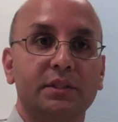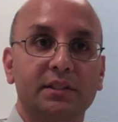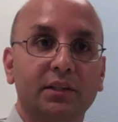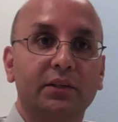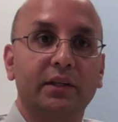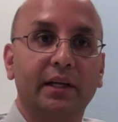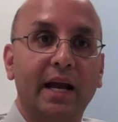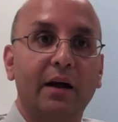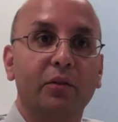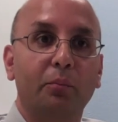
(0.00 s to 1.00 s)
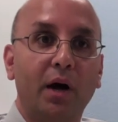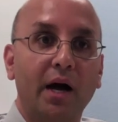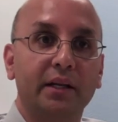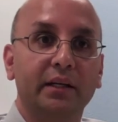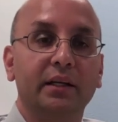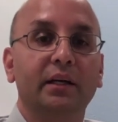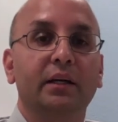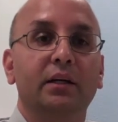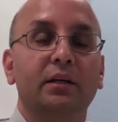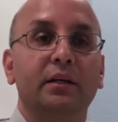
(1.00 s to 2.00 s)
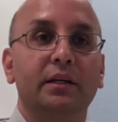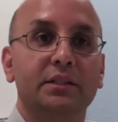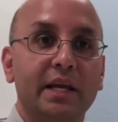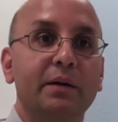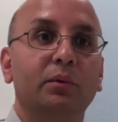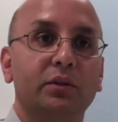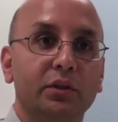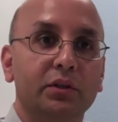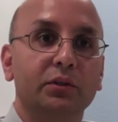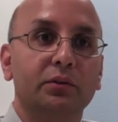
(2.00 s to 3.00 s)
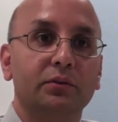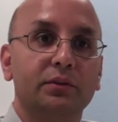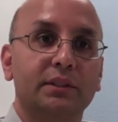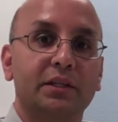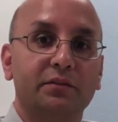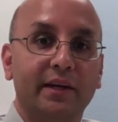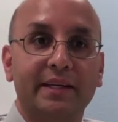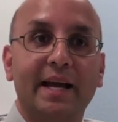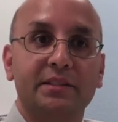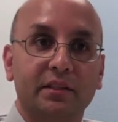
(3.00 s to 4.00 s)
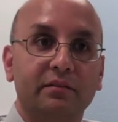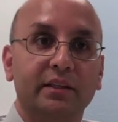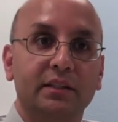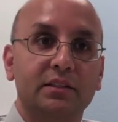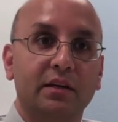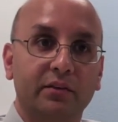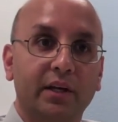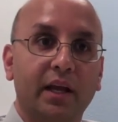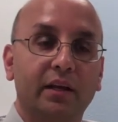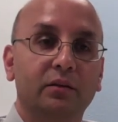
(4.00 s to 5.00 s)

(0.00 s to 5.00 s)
is learning how the body is able to do such fantastic feats every day.